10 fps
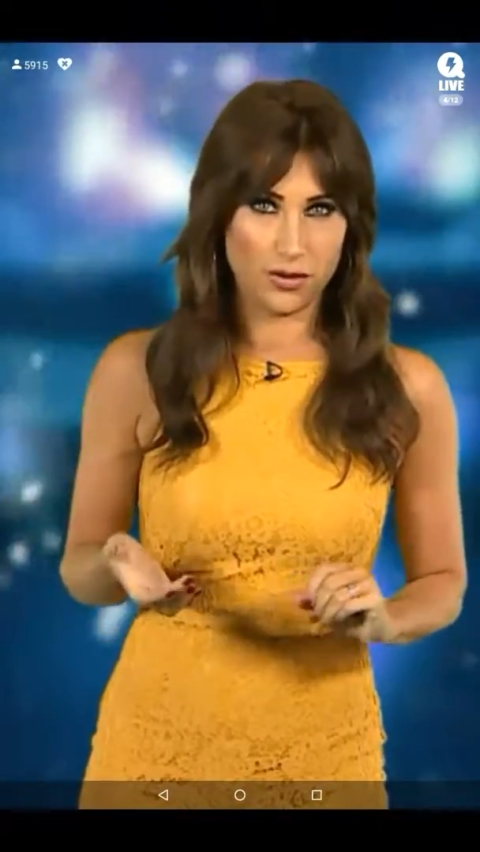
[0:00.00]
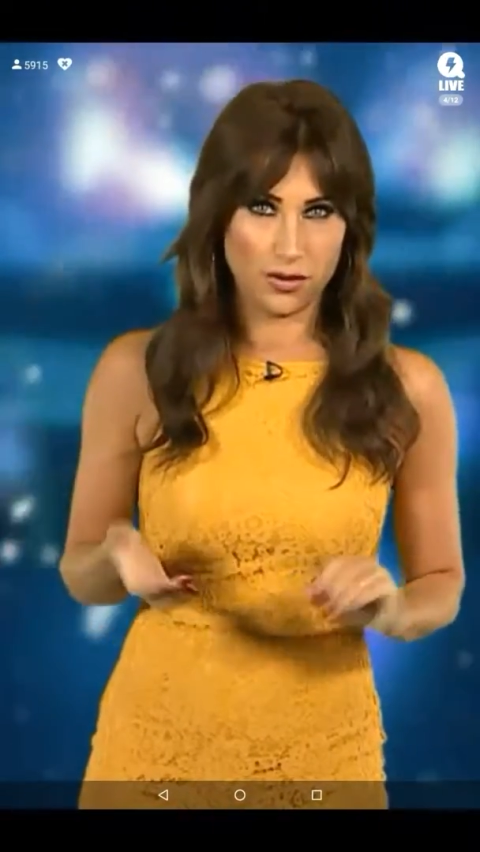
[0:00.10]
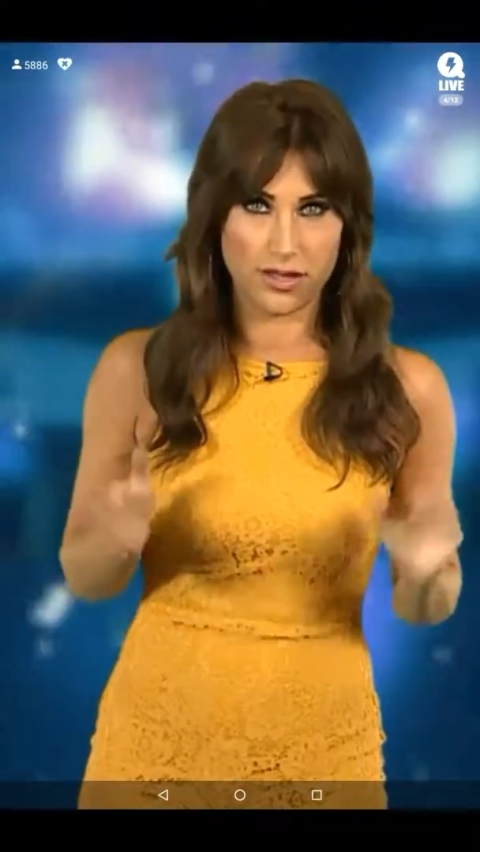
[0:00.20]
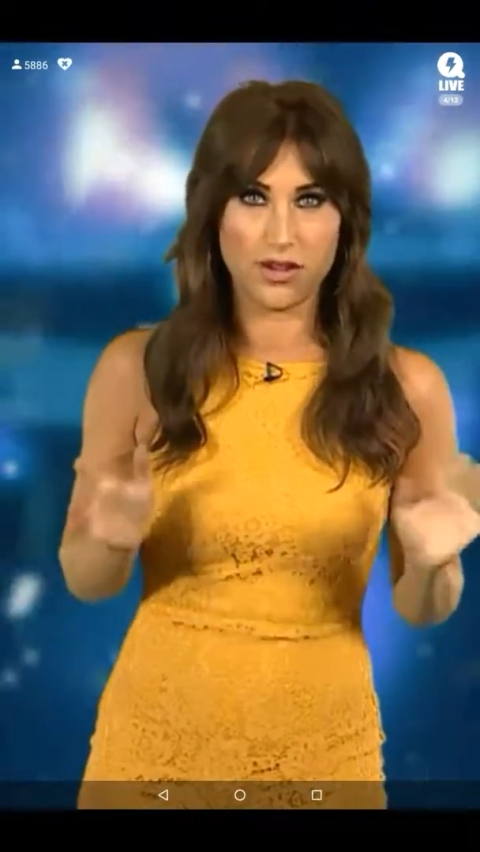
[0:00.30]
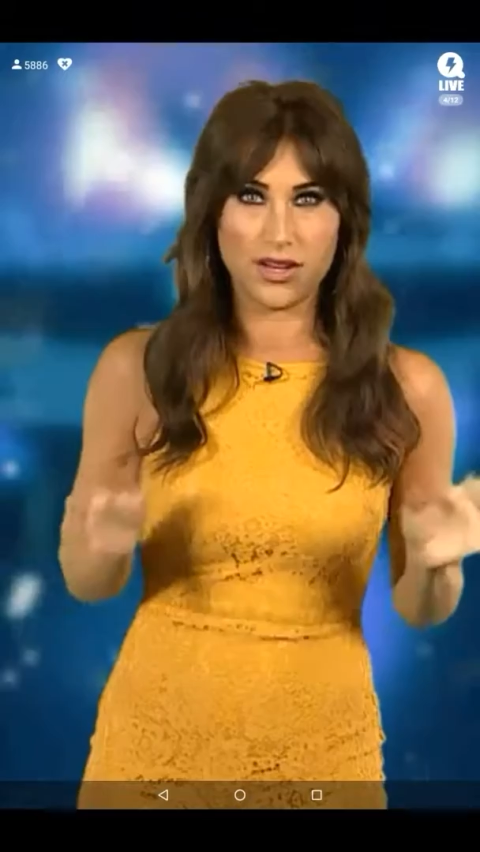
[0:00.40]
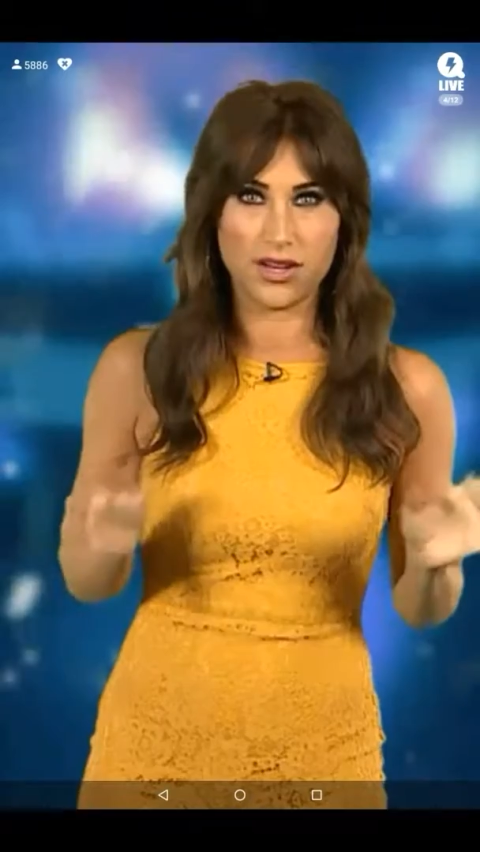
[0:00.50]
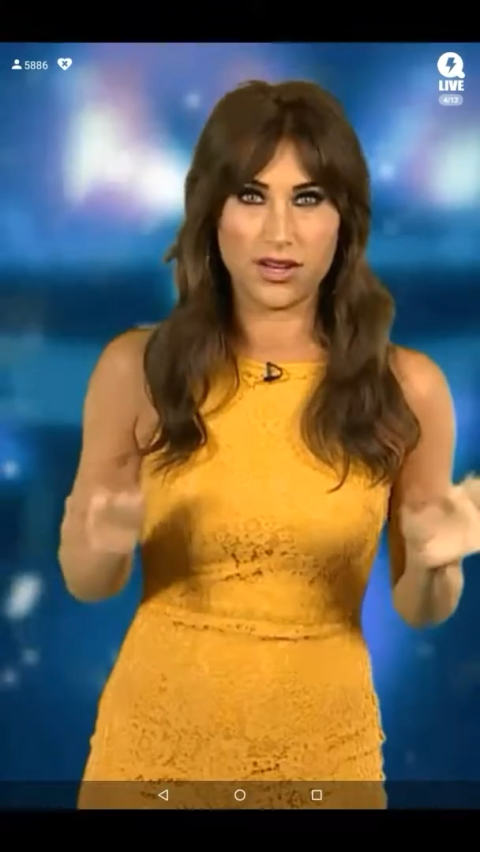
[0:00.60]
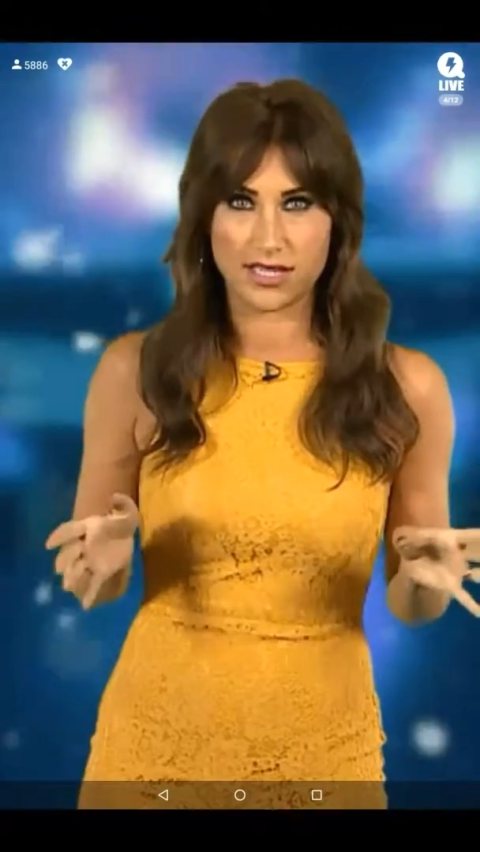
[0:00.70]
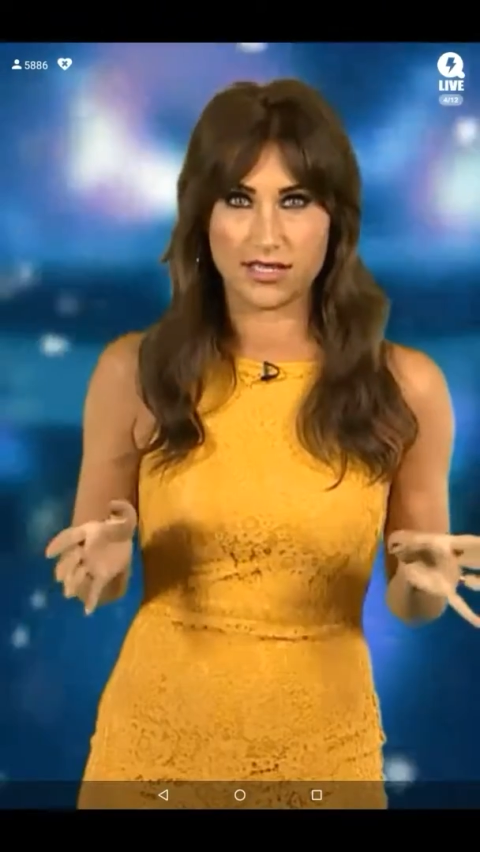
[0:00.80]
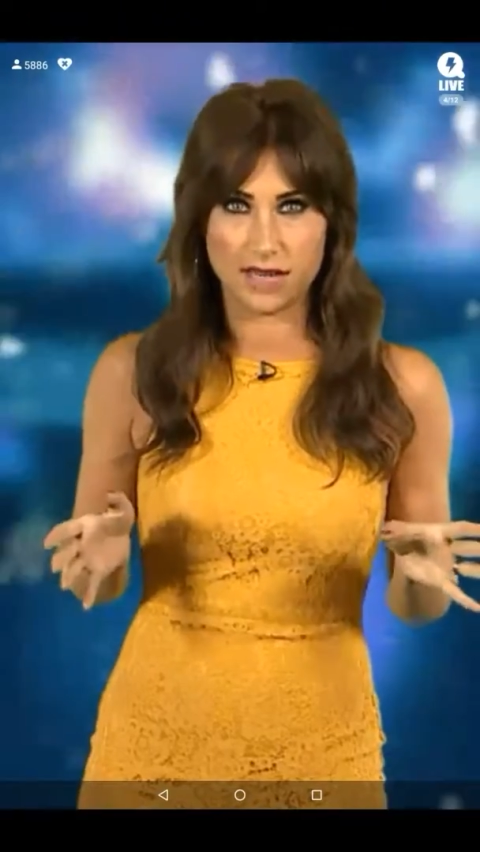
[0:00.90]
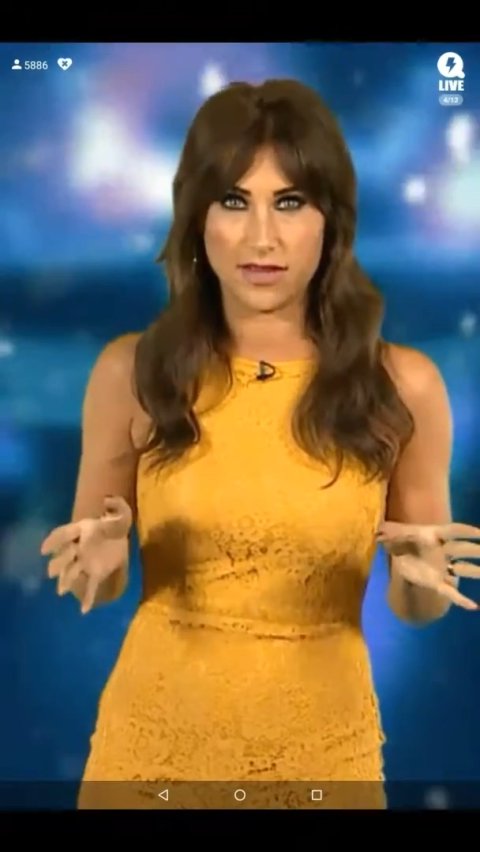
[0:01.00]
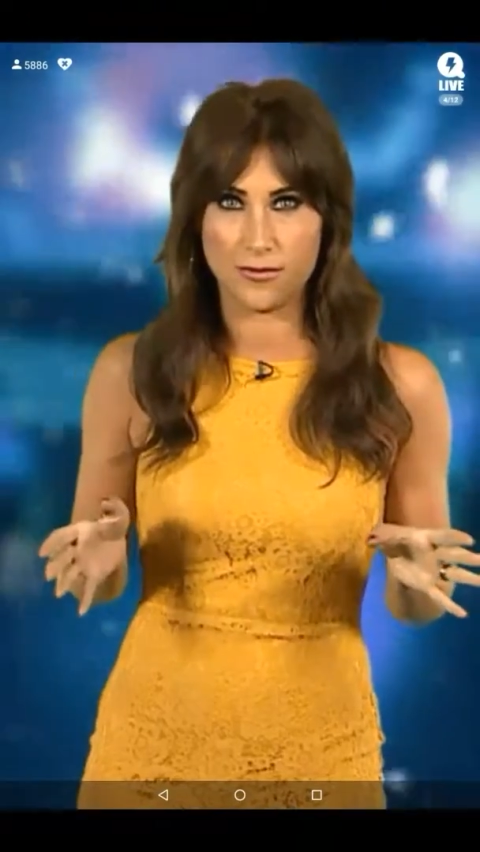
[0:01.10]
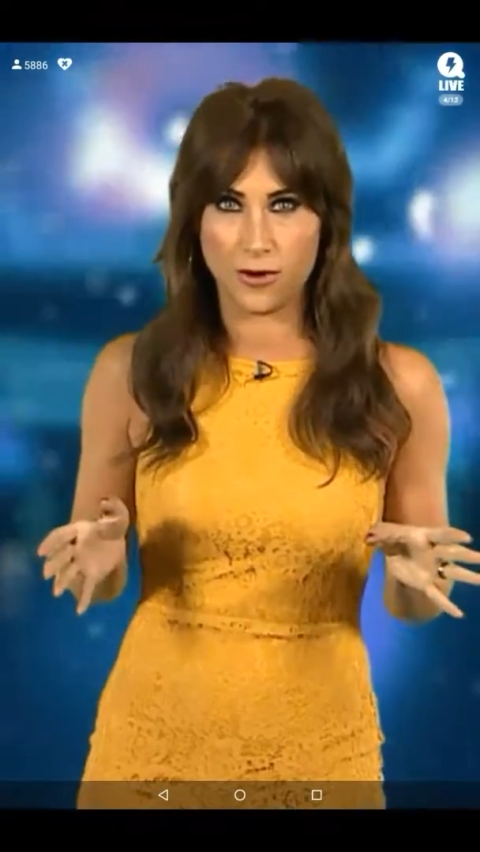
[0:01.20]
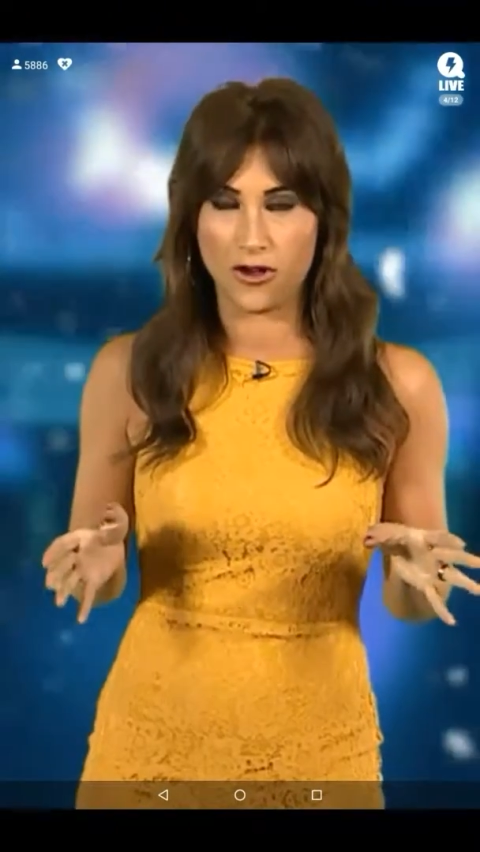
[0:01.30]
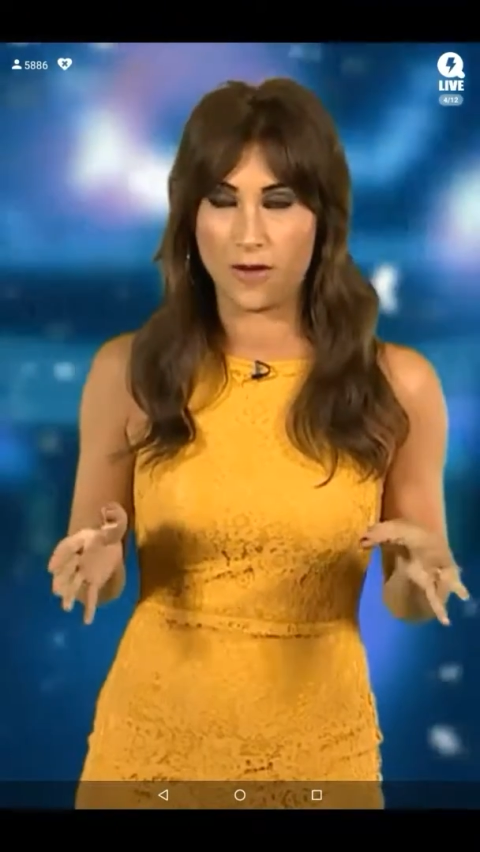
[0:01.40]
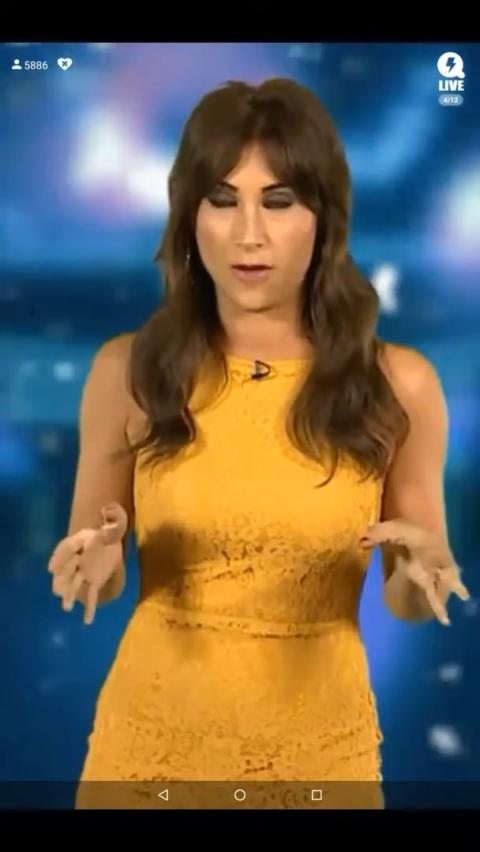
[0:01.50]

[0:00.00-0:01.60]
not the 90 TV program.